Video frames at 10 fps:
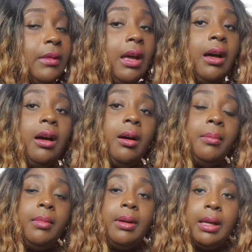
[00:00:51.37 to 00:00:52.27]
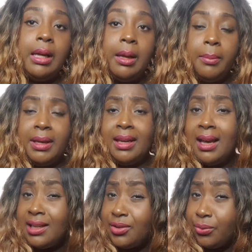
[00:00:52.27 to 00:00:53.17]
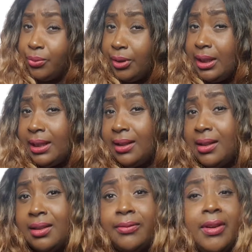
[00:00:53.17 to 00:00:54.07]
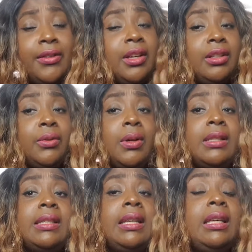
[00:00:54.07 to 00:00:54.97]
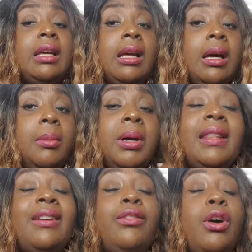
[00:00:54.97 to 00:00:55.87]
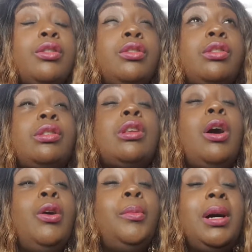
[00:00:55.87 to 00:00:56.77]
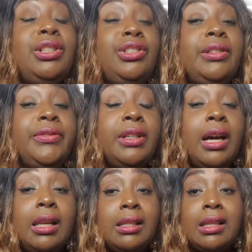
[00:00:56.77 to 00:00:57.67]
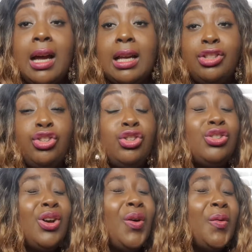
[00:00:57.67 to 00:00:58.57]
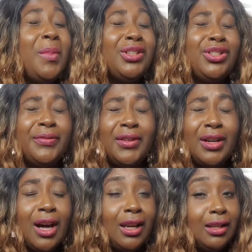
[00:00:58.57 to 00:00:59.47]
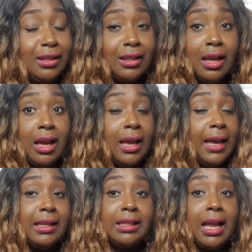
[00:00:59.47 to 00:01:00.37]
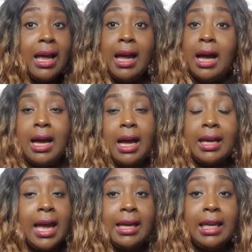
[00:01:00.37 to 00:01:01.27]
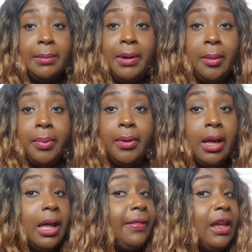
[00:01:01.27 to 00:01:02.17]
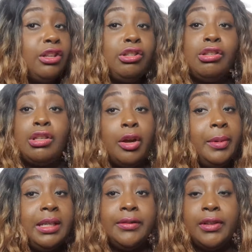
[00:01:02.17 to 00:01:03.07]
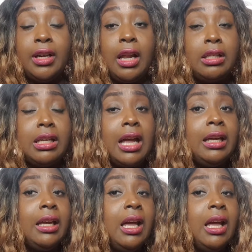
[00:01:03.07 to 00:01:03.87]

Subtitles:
Um, but yeah, it's really good, very good quality. But they've got so much different colors, guys. So much different colors. It's like I can't keep up. There's so many different colors. Like